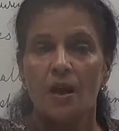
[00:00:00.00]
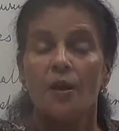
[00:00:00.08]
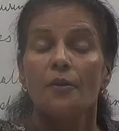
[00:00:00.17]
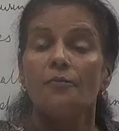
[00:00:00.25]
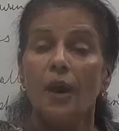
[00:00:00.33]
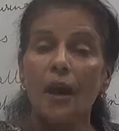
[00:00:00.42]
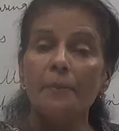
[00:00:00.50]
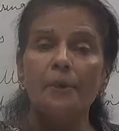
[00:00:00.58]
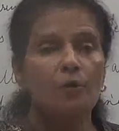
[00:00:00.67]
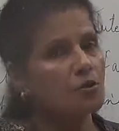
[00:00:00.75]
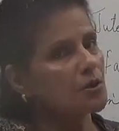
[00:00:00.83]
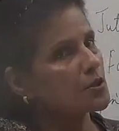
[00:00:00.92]
Why?
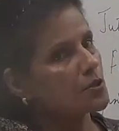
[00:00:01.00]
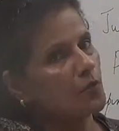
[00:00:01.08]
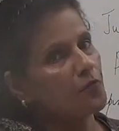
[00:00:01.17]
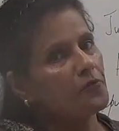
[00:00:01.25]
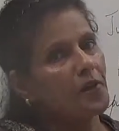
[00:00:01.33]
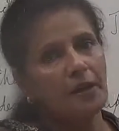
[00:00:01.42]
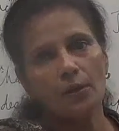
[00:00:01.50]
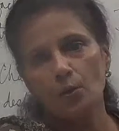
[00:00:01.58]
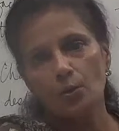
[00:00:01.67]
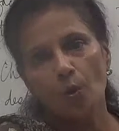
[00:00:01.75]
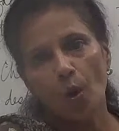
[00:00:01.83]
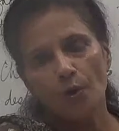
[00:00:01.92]
Because it is of a very
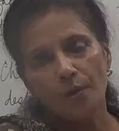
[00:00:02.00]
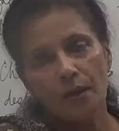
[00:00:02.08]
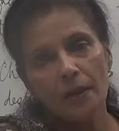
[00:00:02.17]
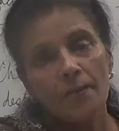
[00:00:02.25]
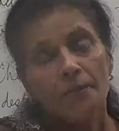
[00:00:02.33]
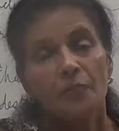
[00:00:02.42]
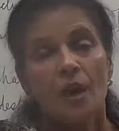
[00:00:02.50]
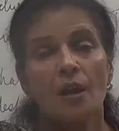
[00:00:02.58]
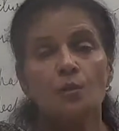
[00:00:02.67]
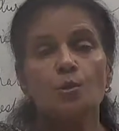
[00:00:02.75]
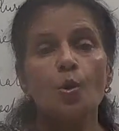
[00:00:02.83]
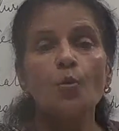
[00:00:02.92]
good quality.
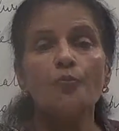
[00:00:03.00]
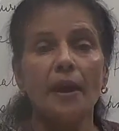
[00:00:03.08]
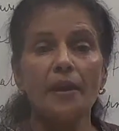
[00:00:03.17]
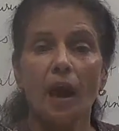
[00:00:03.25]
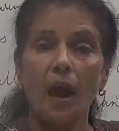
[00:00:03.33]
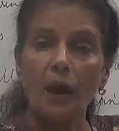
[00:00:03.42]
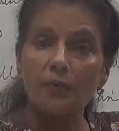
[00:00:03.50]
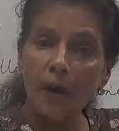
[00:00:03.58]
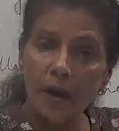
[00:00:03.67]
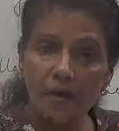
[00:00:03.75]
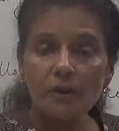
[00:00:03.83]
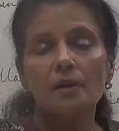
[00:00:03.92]
So when
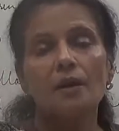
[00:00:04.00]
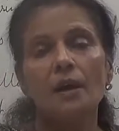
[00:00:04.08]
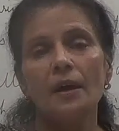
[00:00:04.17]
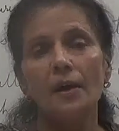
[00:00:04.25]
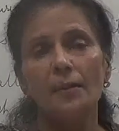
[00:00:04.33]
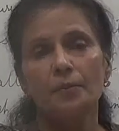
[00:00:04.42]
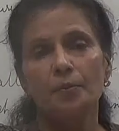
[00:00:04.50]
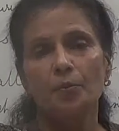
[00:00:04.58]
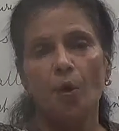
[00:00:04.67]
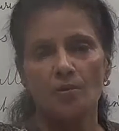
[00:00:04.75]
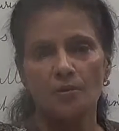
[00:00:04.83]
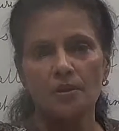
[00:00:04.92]
our
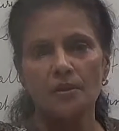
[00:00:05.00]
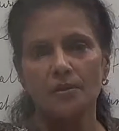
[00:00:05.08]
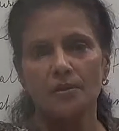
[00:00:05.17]
cotton